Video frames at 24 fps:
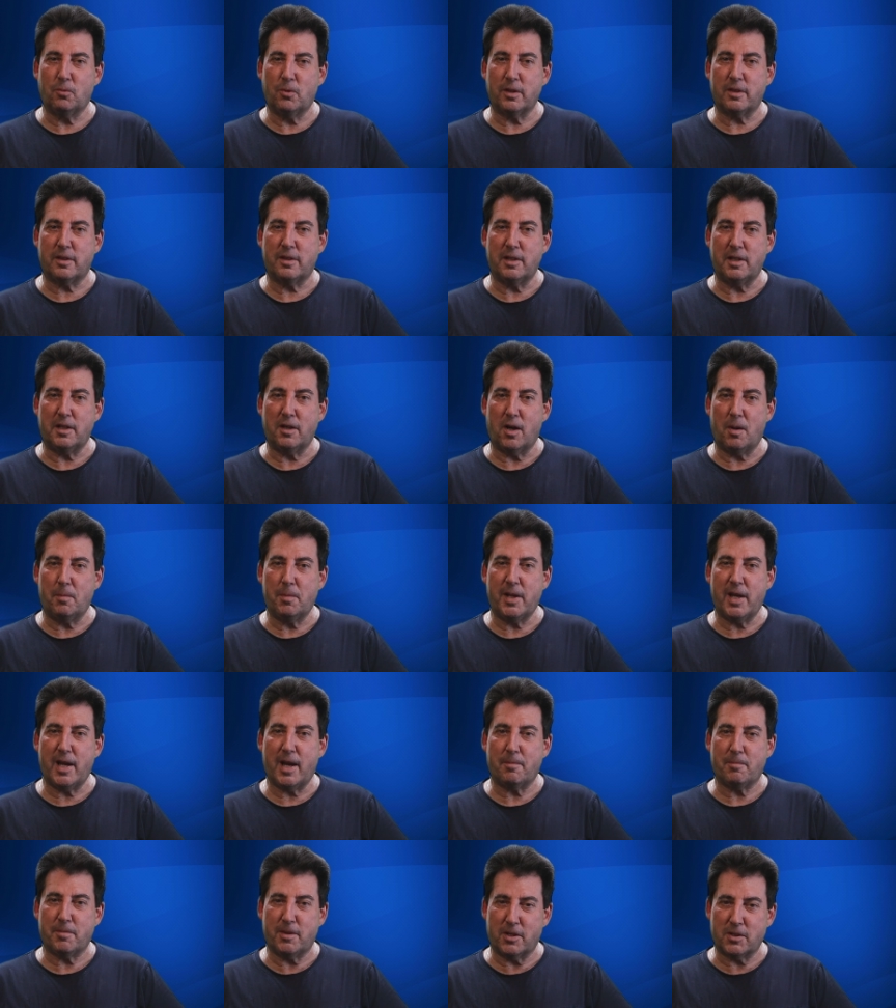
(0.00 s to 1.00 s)
with the Homey
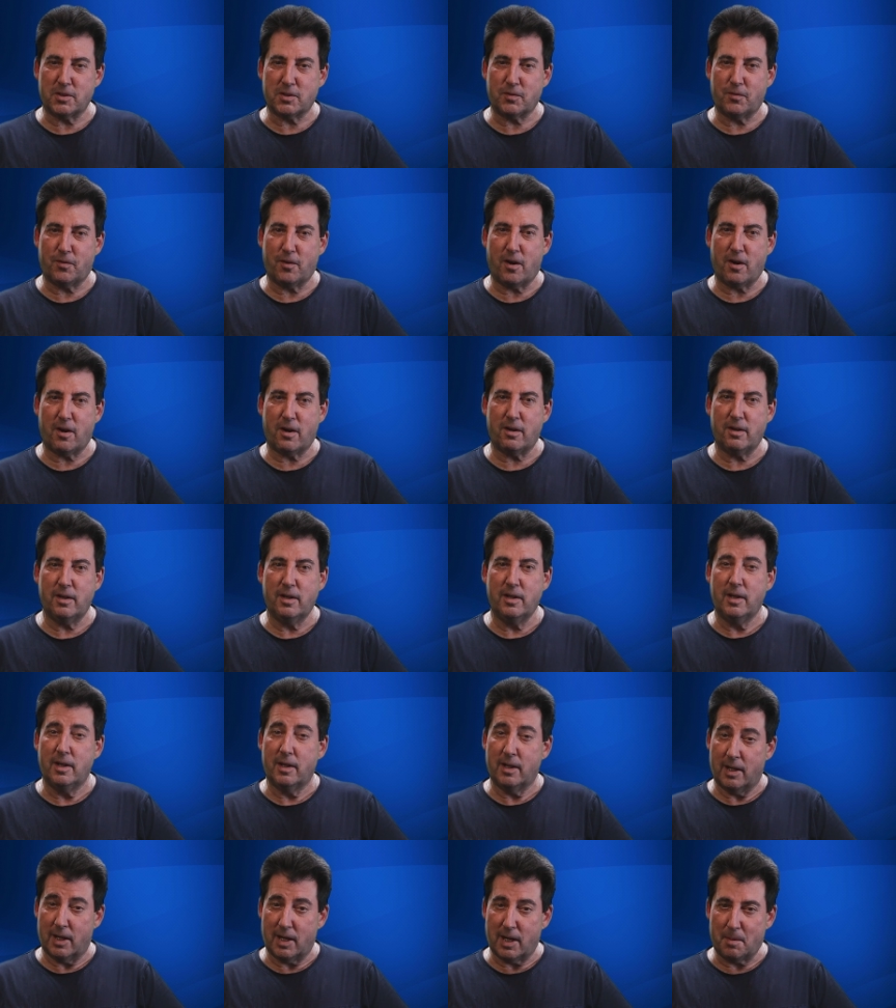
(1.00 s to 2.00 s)
app thus far,
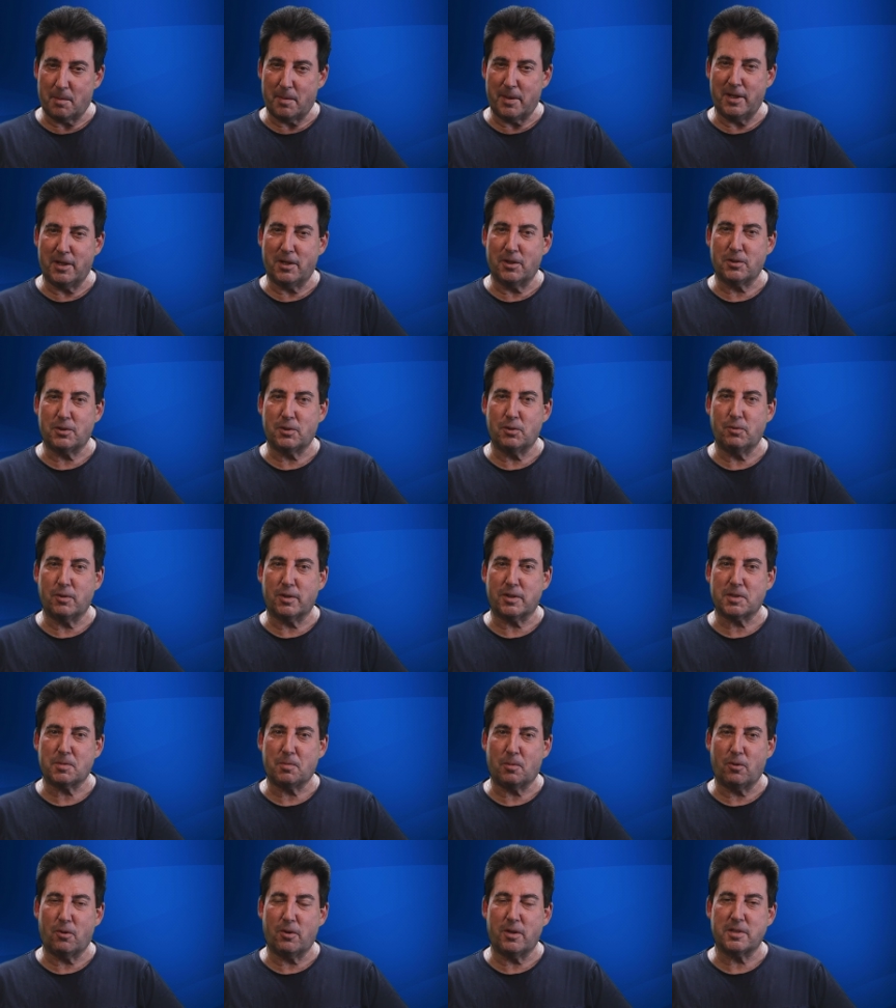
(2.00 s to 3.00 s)
and I'm eager to
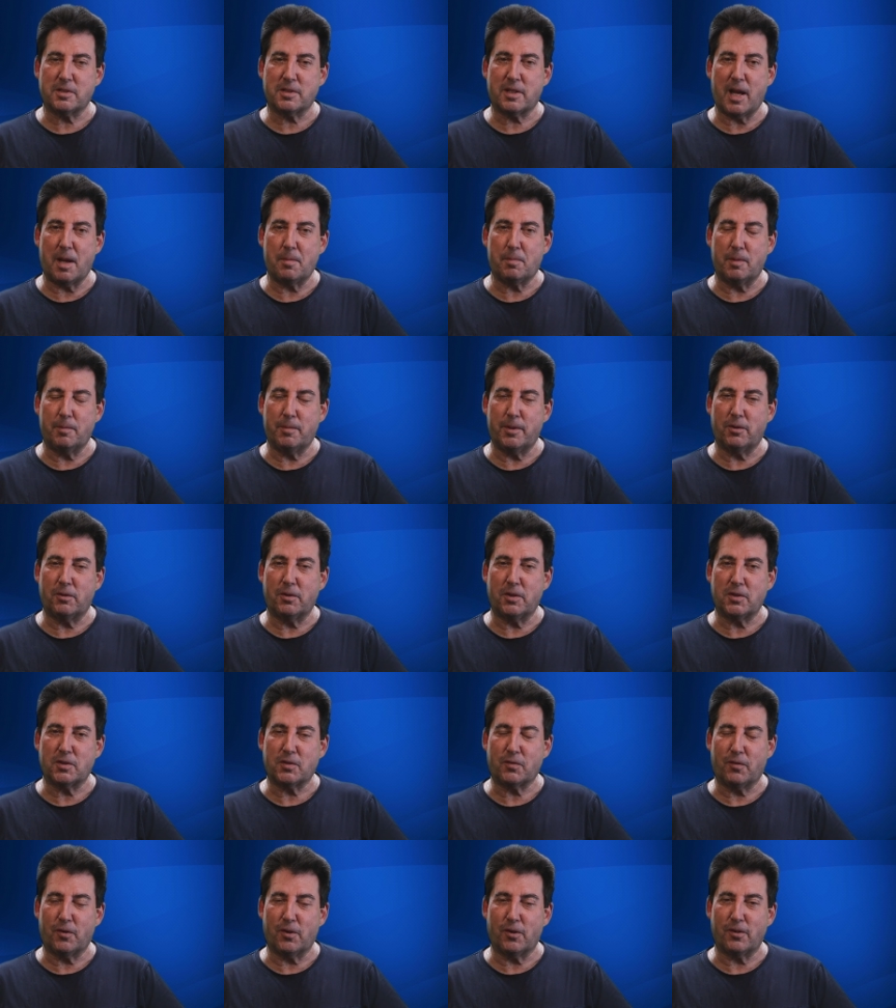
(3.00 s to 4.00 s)
explore its
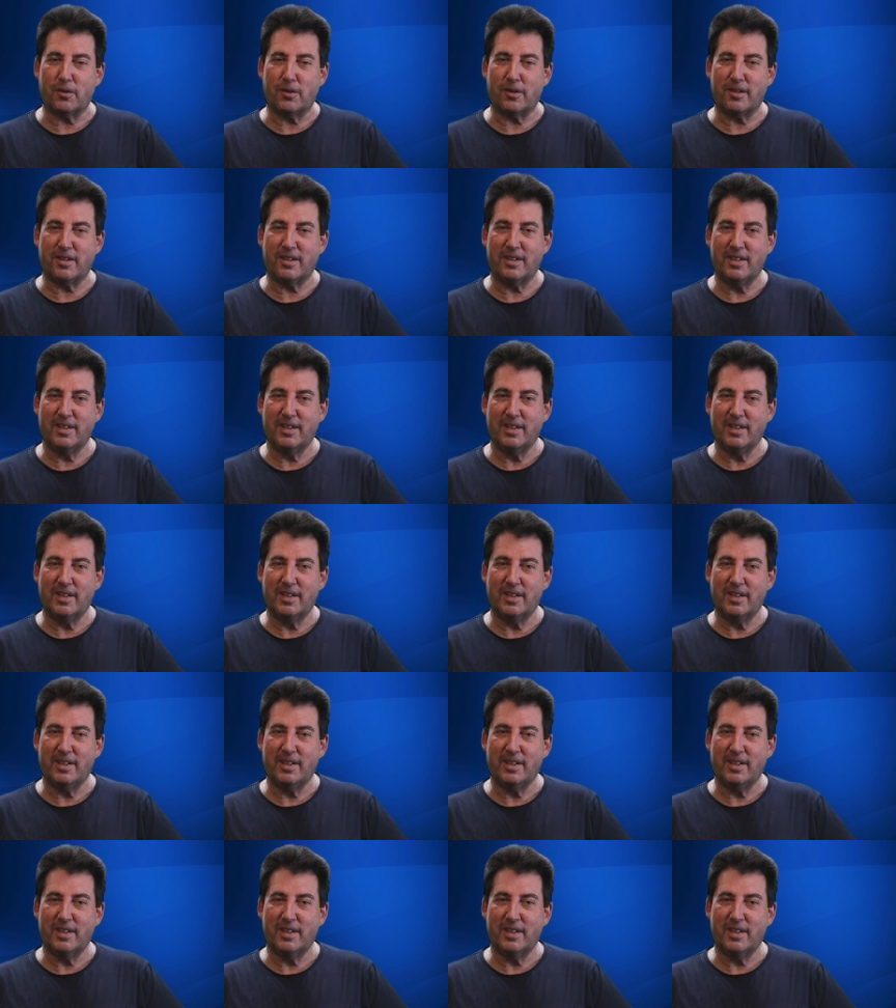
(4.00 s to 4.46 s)
capabilities further.